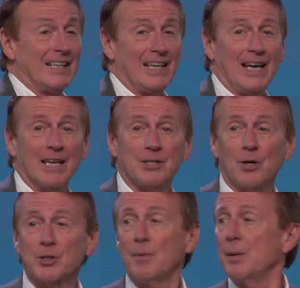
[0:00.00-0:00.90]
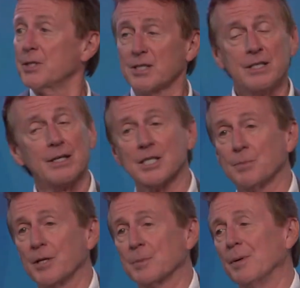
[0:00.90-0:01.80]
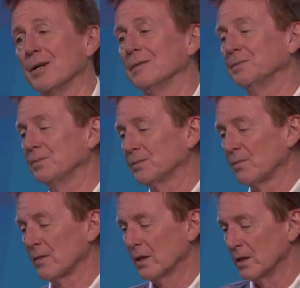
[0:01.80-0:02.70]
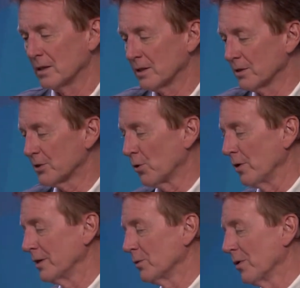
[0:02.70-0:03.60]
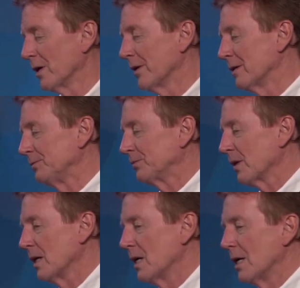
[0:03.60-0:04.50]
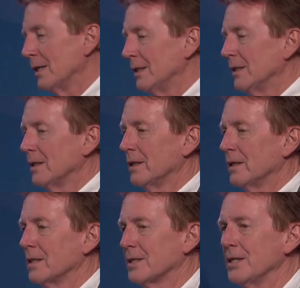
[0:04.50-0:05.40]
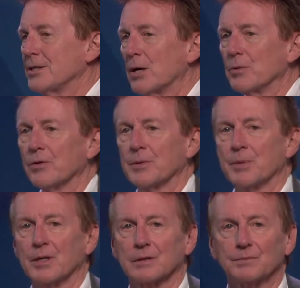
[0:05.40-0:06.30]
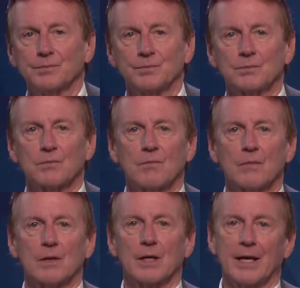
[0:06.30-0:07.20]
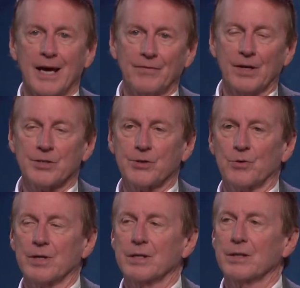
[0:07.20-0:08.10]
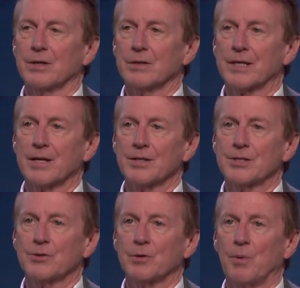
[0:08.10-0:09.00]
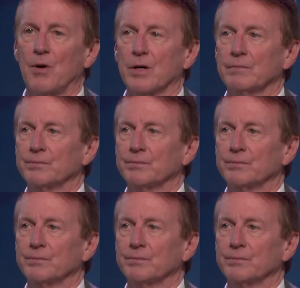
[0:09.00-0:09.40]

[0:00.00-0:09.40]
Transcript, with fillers: And I talked to Mom, she says, yes, it's much better. So the story ended well. Now, since I wrote the book and had that story in there, it's kind of the central part,